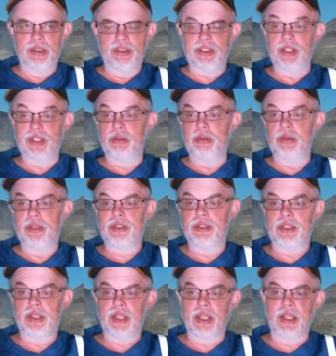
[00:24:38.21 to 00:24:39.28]
steroids
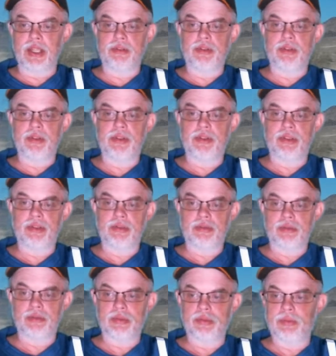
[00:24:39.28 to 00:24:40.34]
that they gave her
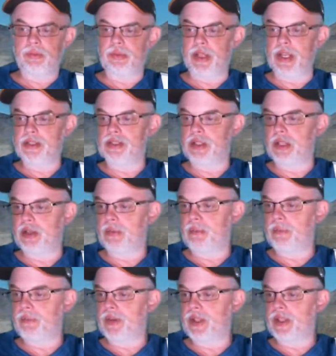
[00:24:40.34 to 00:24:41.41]
last night
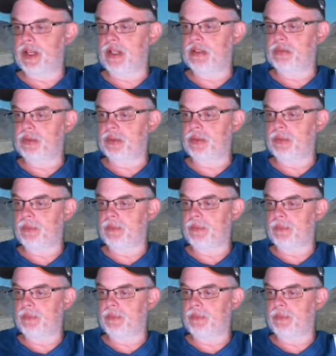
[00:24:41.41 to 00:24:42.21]
at the hospital.